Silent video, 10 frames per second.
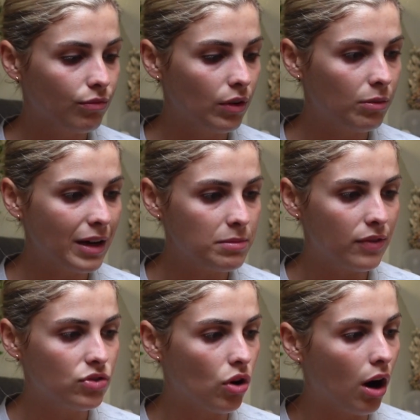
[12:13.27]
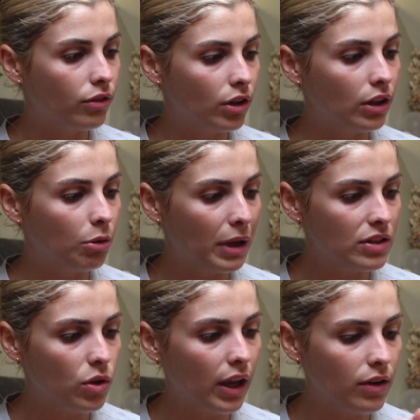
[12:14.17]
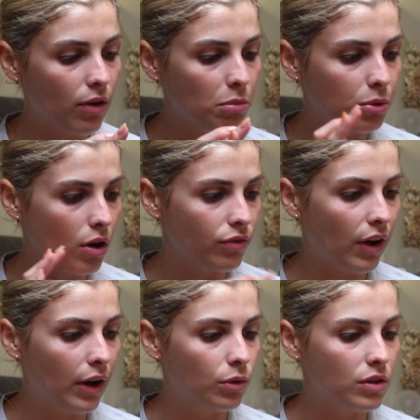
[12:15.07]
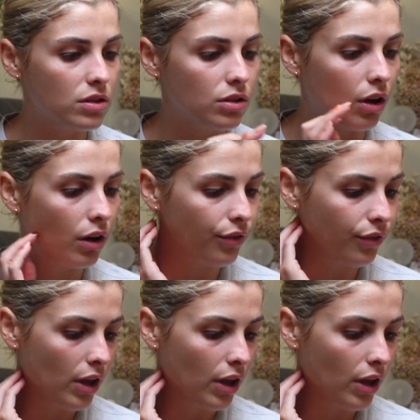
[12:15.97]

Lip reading: reminds me of Strava a little bit, so you get your own profile and stuff.